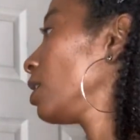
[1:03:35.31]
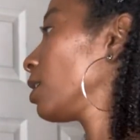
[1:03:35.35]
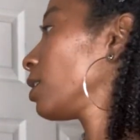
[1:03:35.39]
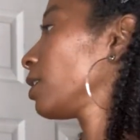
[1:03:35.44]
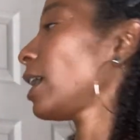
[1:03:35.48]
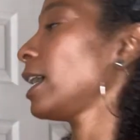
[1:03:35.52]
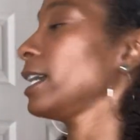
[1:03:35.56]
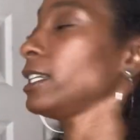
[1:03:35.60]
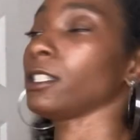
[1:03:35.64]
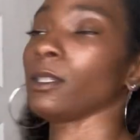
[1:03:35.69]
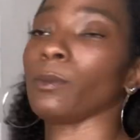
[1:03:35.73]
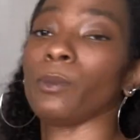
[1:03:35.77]

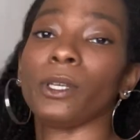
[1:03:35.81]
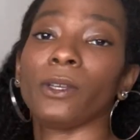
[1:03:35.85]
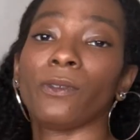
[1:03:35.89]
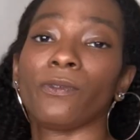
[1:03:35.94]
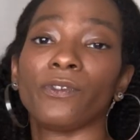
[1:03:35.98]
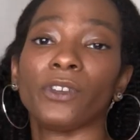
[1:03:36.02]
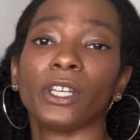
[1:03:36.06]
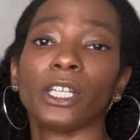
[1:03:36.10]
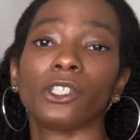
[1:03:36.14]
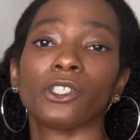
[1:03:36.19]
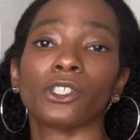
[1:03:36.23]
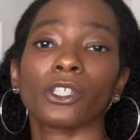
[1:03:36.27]
like to be
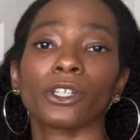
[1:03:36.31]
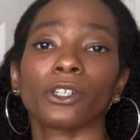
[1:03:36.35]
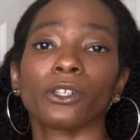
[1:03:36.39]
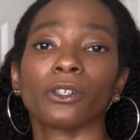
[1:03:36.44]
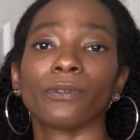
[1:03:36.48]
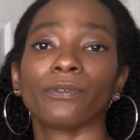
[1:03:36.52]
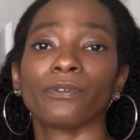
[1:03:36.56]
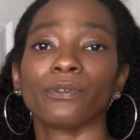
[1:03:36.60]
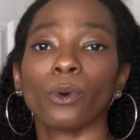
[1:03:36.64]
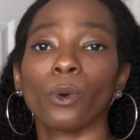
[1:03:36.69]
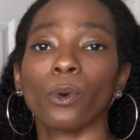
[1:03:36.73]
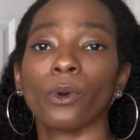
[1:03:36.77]

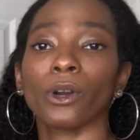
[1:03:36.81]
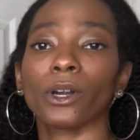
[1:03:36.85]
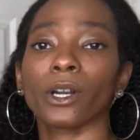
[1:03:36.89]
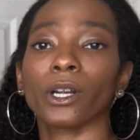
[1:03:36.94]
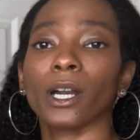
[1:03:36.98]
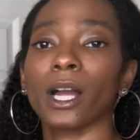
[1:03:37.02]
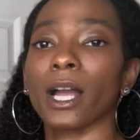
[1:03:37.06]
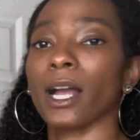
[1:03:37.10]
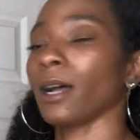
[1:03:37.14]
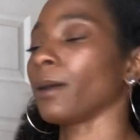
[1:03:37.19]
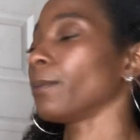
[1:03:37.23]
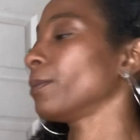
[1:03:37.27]
featured
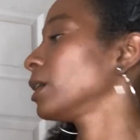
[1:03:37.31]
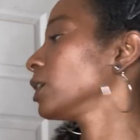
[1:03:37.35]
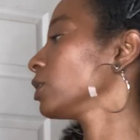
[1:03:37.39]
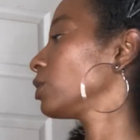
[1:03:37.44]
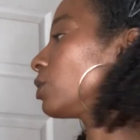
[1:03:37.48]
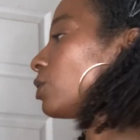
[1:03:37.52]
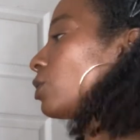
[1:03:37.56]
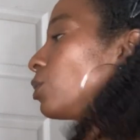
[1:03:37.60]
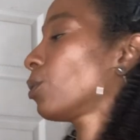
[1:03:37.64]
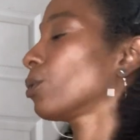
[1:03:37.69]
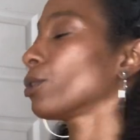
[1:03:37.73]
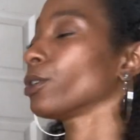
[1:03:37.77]
for a
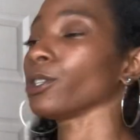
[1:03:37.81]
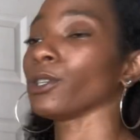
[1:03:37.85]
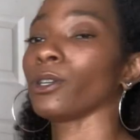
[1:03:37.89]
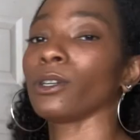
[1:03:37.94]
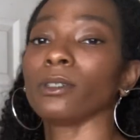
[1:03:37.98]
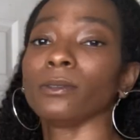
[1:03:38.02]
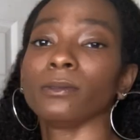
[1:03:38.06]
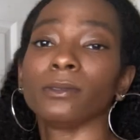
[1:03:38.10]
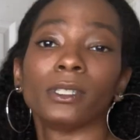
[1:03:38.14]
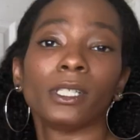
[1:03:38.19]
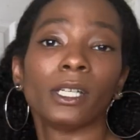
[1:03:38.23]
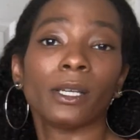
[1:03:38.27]

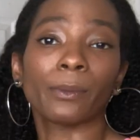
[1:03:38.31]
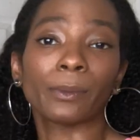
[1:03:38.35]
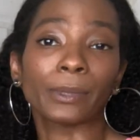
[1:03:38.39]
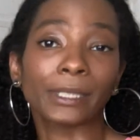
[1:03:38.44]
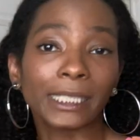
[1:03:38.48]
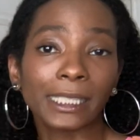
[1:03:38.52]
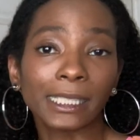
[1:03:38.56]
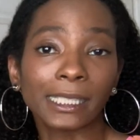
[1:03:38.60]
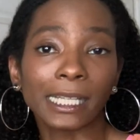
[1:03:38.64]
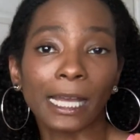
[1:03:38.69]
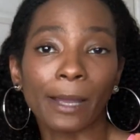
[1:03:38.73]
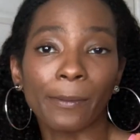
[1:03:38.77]
tutorial,
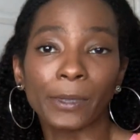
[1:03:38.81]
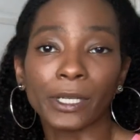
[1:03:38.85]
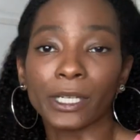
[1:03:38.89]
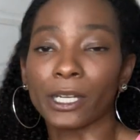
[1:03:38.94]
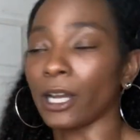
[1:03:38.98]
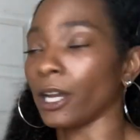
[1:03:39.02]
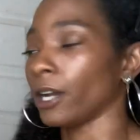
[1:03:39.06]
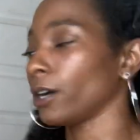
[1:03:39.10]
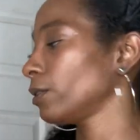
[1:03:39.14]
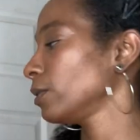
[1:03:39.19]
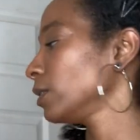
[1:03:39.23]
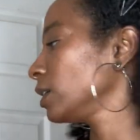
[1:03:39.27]
please let me
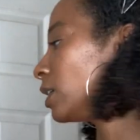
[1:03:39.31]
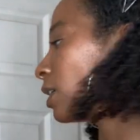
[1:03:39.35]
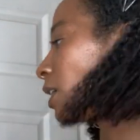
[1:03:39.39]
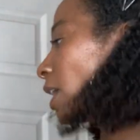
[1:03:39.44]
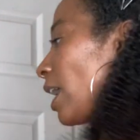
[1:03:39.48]
know.